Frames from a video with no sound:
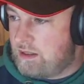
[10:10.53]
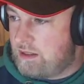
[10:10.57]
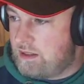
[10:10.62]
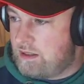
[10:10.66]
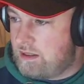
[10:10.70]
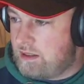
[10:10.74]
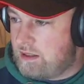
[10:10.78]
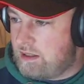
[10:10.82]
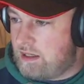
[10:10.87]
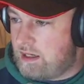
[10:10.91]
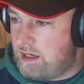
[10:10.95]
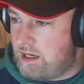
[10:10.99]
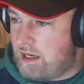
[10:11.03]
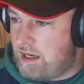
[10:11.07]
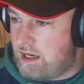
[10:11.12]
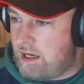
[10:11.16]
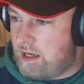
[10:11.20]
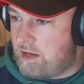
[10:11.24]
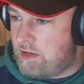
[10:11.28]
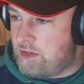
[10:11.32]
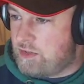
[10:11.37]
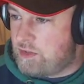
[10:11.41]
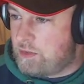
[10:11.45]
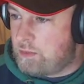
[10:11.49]

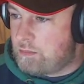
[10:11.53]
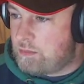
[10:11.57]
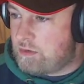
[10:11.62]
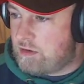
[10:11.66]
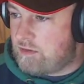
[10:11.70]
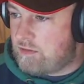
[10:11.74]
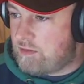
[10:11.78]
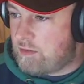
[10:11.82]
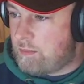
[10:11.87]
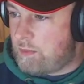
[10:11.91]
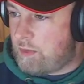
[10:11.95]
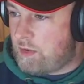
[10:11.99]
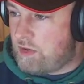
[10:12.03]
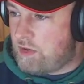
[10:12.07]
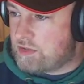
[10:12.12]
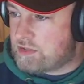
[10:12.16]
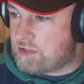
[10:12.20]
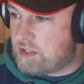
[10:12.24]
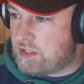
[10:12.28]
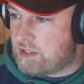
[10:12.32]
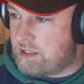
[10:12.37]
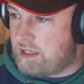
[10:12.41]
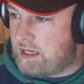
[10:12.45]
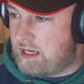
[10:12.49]
number of reports
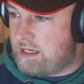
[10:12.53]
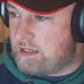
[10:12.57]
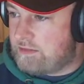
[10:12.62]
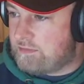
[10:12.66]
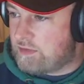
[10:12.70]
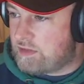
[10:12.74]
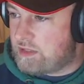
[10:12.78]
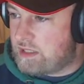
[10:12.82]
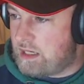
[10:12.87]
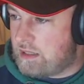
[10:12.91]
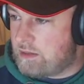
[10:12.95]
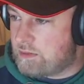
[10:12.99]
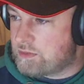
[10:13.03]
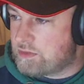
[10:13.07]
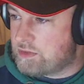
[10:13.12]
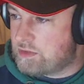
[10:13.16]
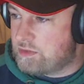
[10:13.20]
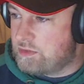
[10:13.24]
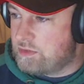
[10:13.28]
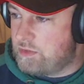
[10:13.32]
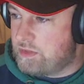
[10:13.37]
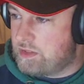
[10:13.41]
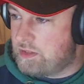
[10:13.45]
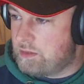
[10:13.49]
online of a council
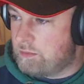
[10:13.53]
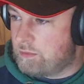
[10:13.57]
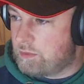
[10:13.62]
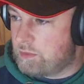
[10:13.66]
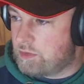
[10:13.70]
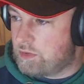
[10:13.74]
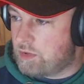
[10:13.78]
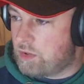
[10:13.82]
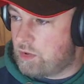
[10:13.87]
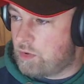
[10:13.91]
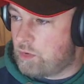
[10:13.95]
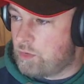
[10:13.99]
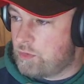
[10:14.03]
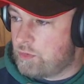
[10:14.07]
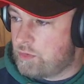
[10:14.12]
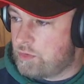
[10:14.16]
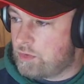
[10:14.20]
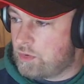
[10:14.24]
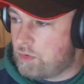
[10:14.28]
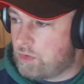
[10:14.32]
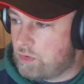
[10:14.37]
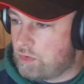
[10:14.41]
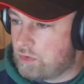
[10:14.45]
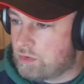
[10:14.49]
nuclear bunker under
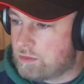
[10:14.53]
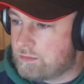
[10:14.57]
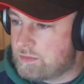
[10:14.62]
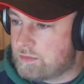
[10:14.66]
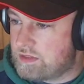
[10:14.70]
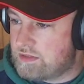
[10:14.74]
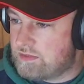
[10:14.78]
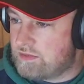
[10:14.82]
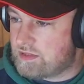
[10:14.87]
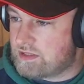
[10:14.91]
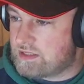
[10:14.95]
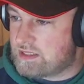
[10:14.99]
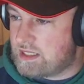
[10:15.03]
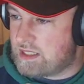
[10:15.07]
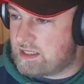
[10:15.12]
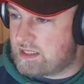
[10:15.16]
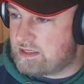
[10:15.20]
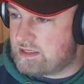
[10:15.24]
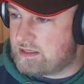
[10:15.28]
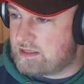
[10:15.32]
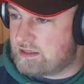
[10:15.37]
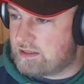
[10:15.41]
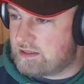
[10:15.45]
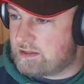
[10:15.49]
Oldham Civic
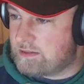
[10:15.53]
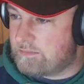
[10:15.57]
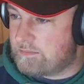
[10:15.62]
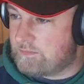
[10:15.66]
Centre.